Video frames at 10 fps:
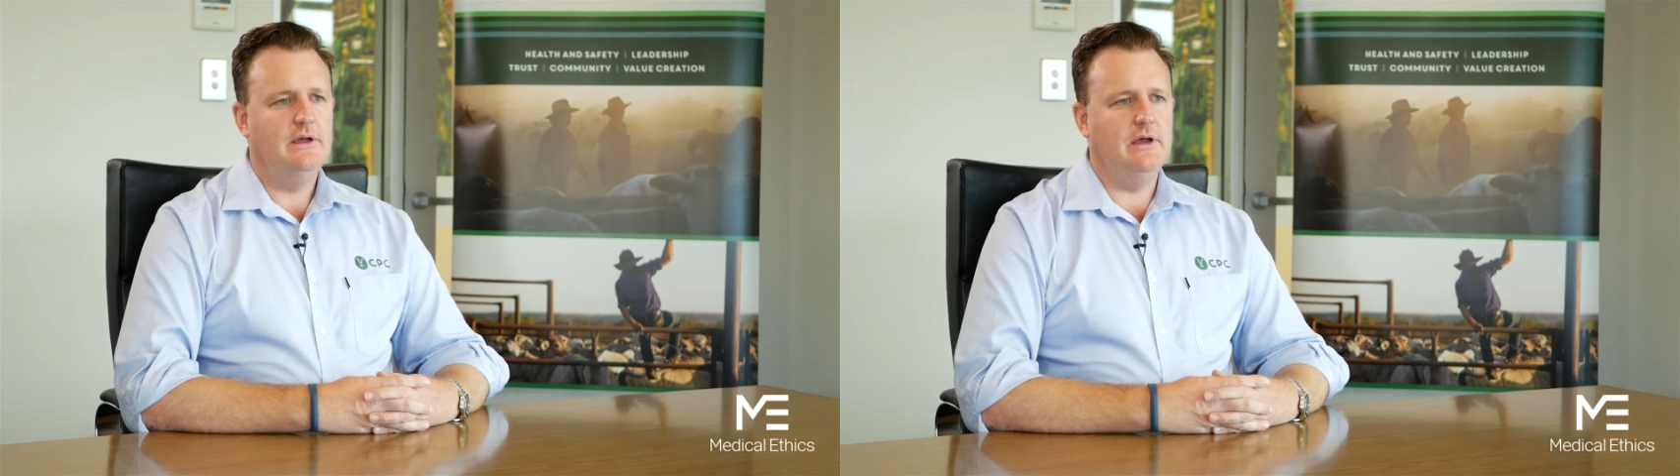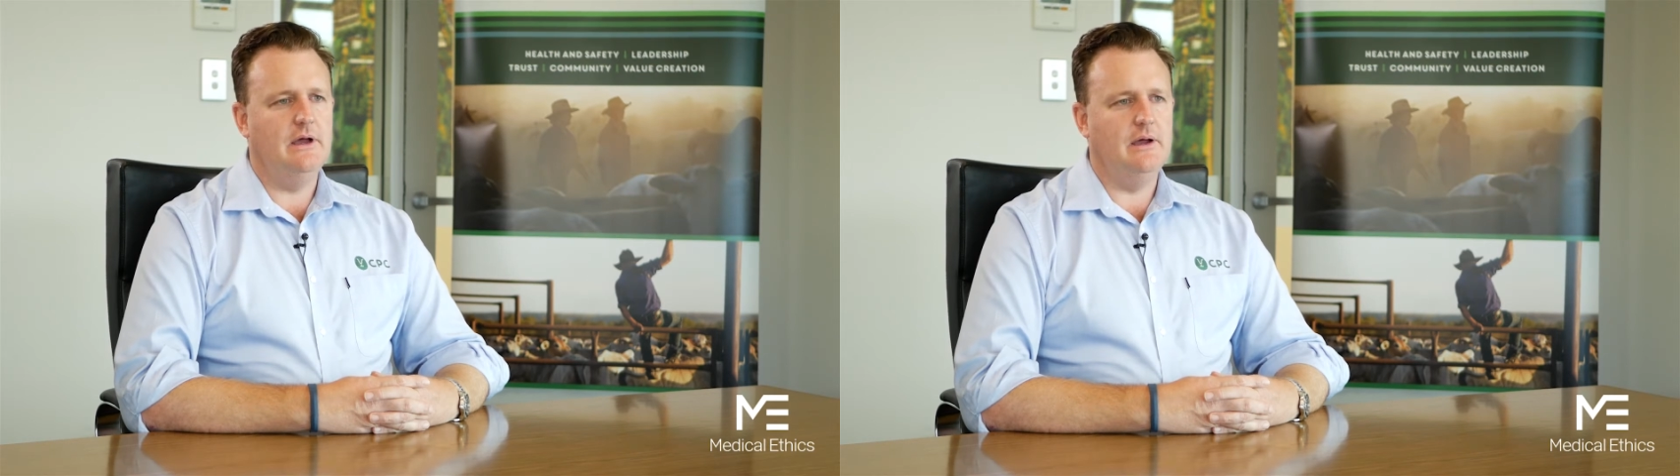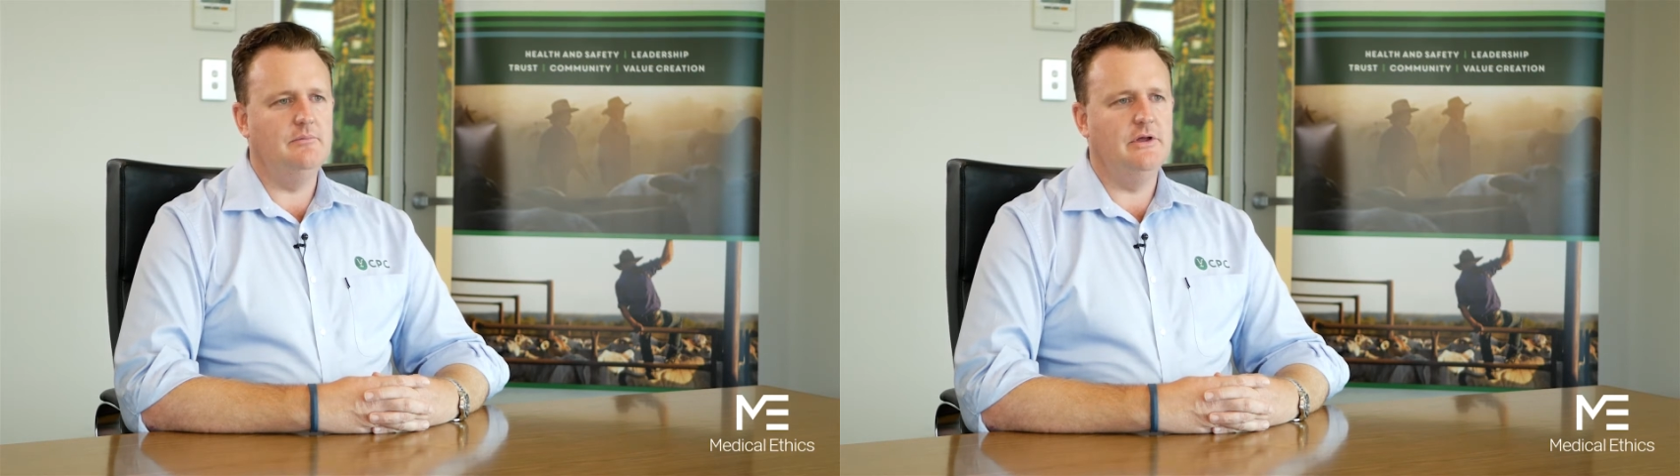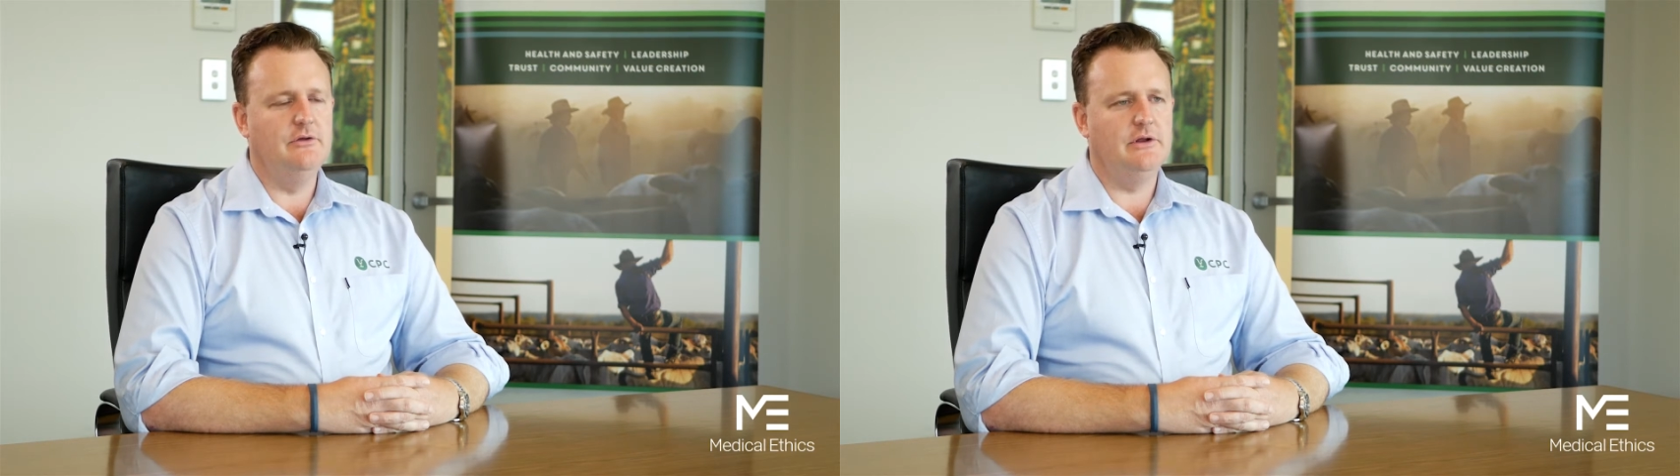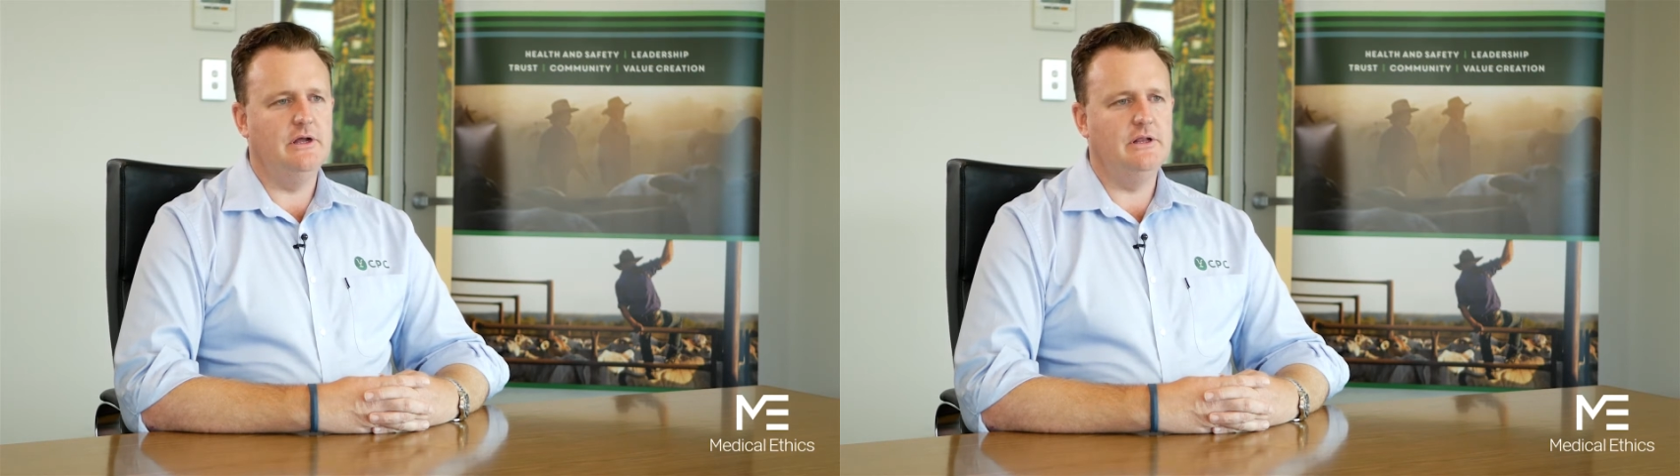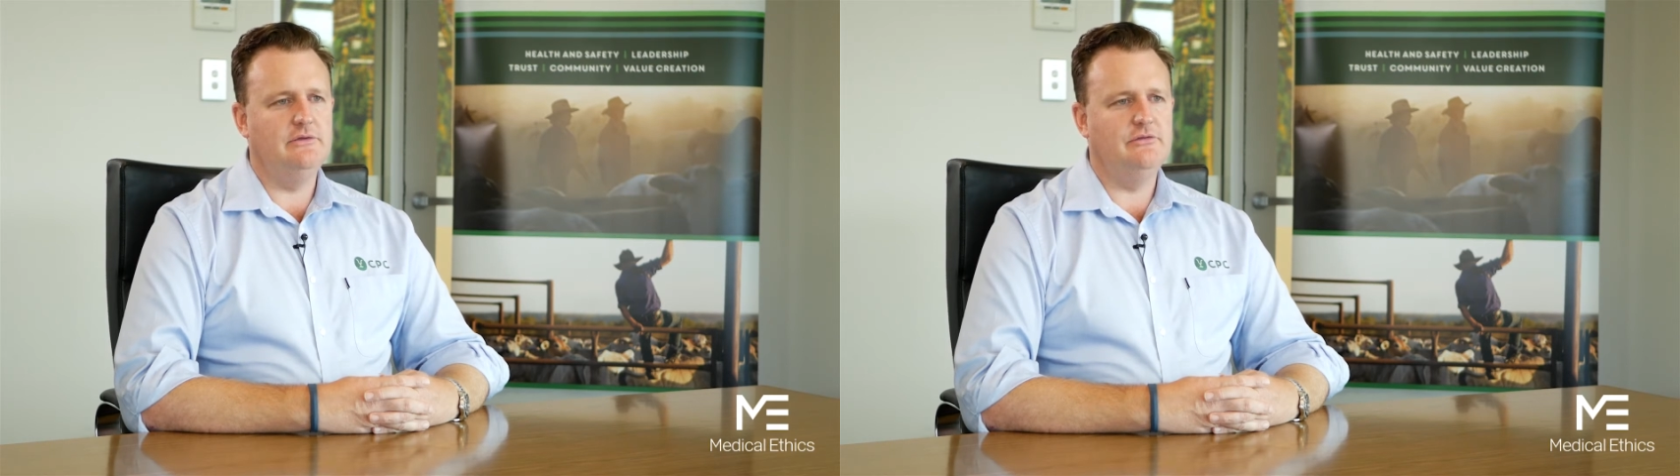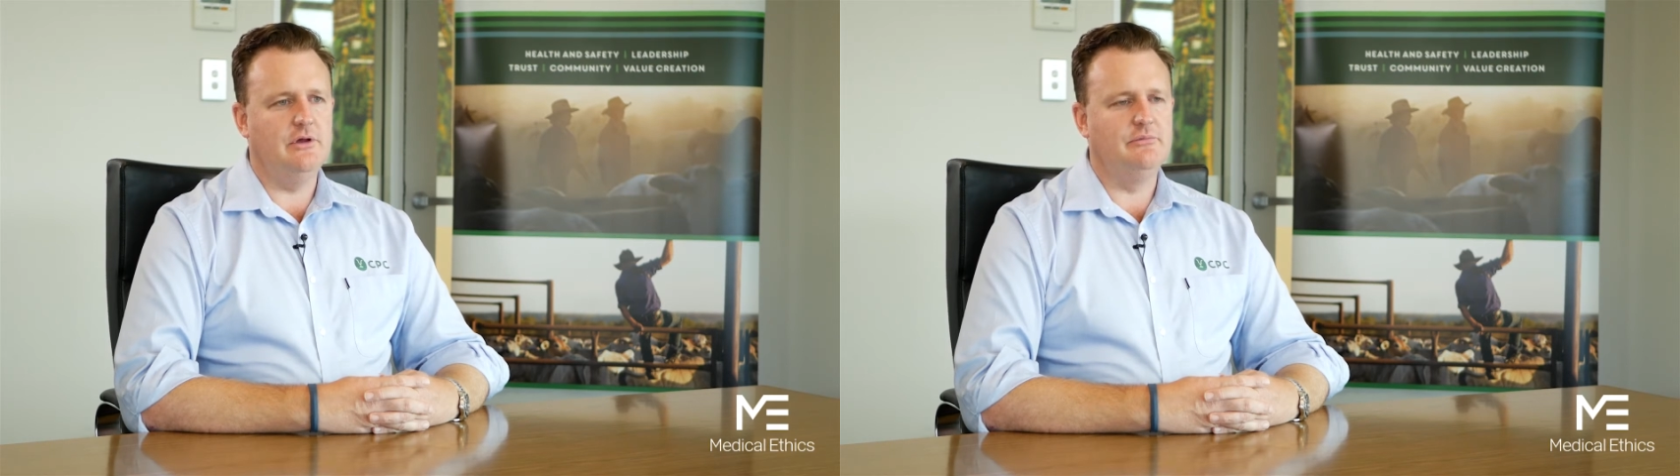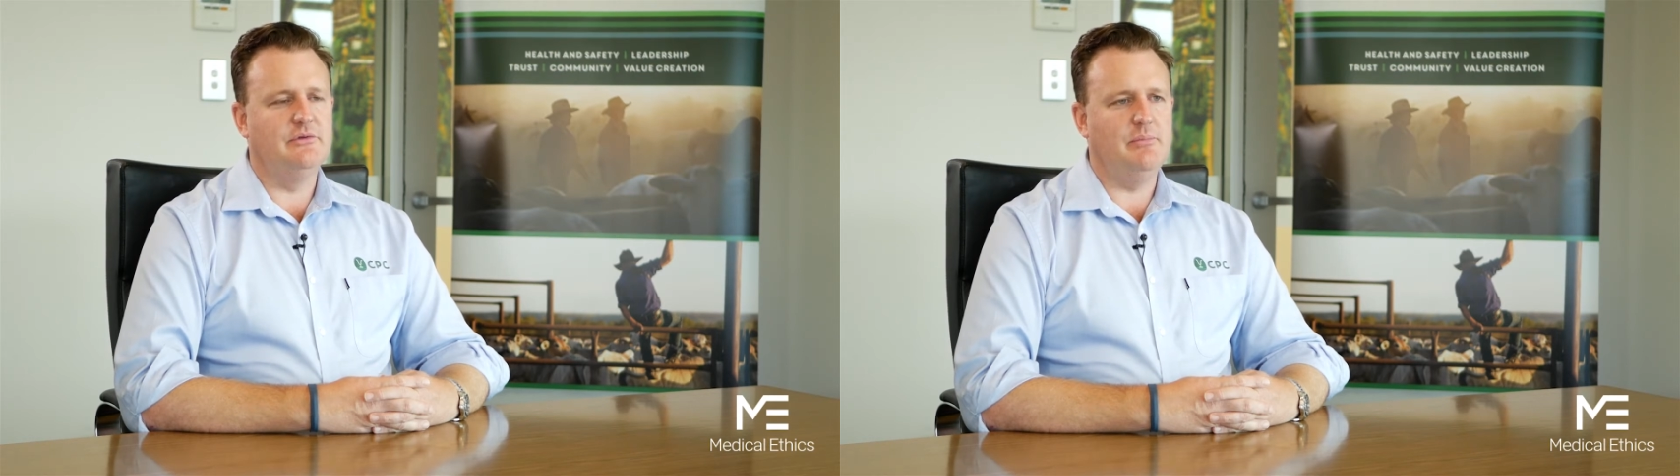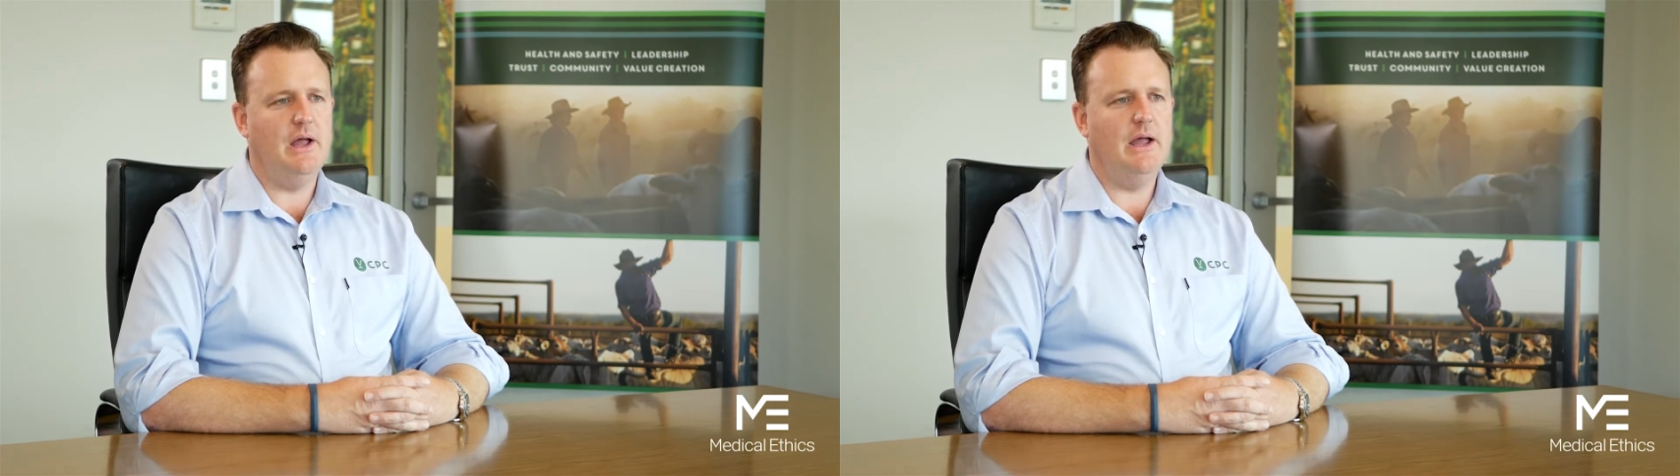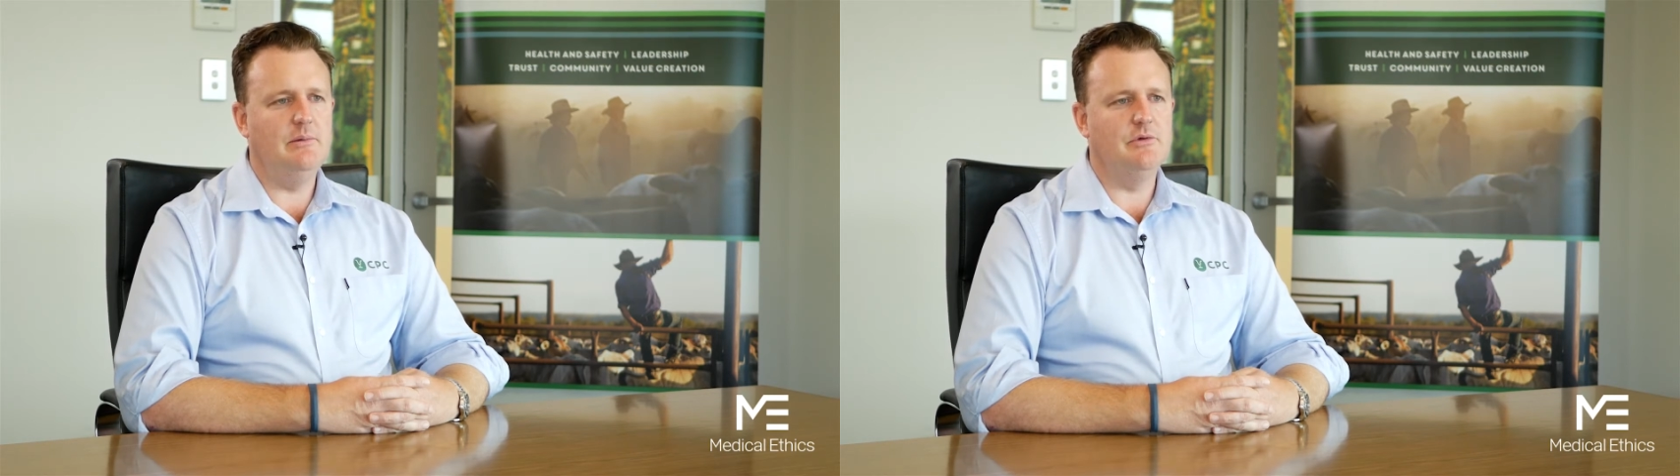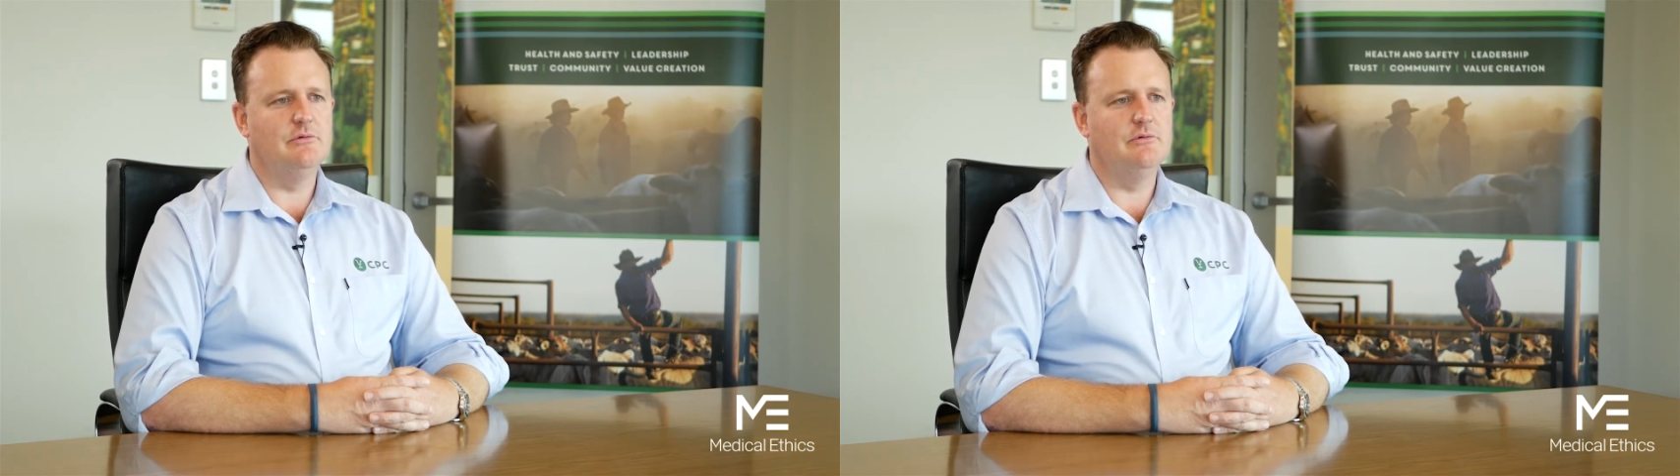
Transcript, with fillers: Um, it not only stops the pain,